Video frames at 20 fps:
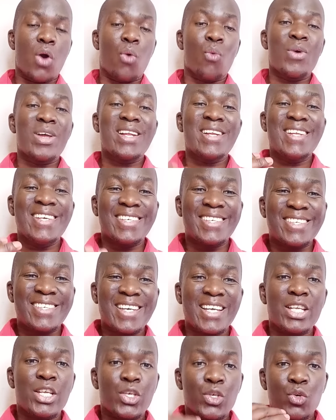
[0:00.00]
We
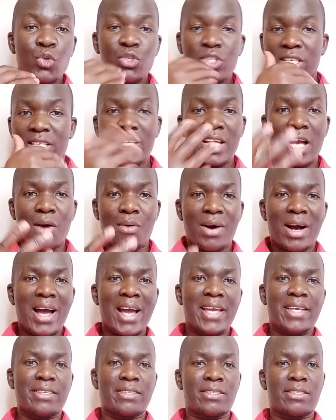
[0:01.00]
listen using our
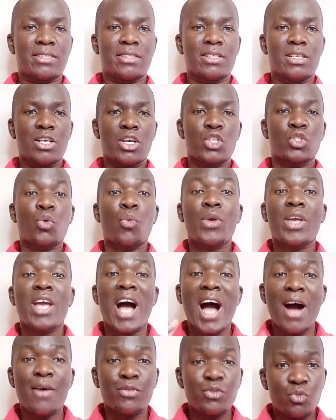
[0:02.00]
eyes. So we
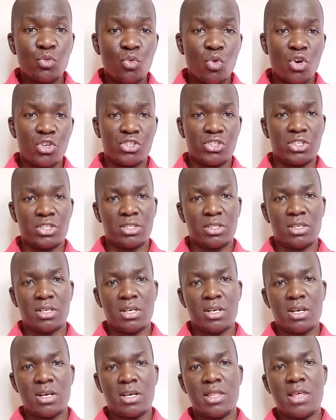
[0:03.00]
have to watch
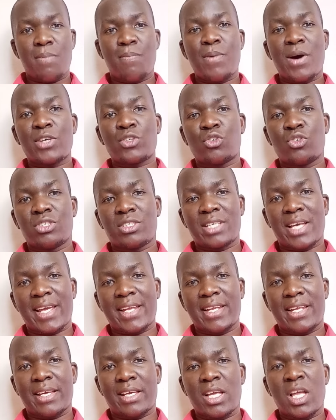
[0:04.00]
the person
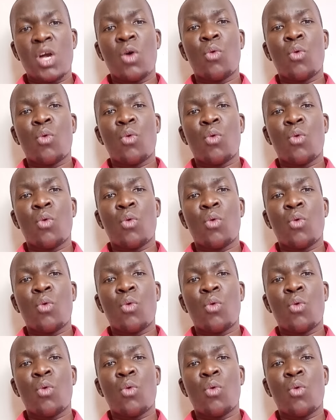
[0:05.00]
signing.